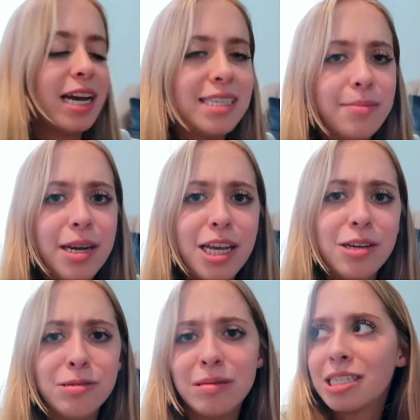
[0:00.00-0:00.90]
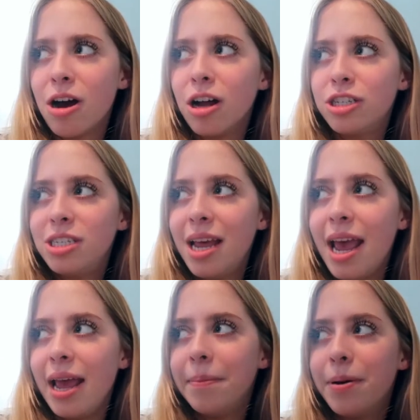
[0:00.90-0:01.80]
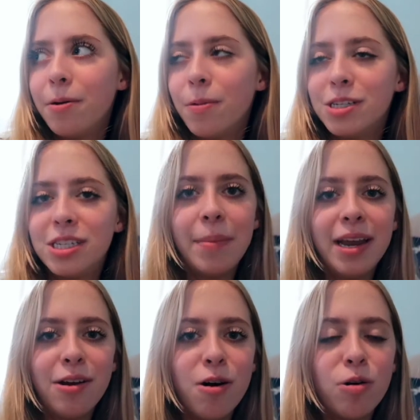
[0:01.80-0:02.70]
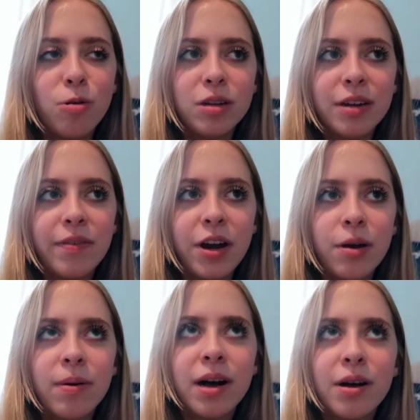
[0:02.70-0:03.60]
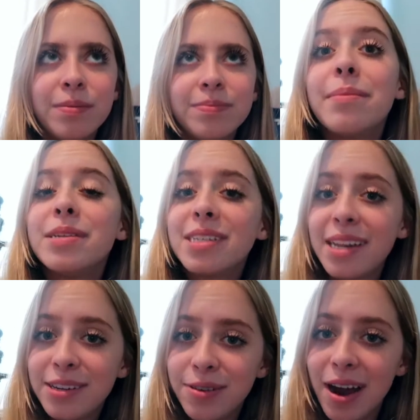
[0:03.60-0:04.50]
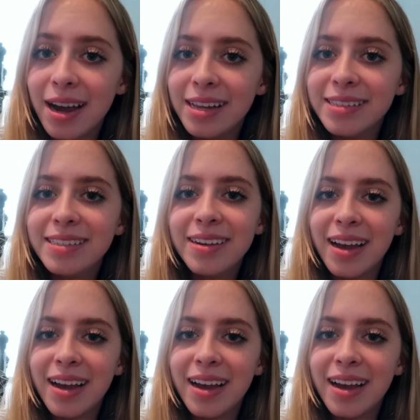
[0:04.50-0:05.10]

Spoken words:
guess I'm going to use Scotch tape, which may not hold it very well, but I'm just going to try it. So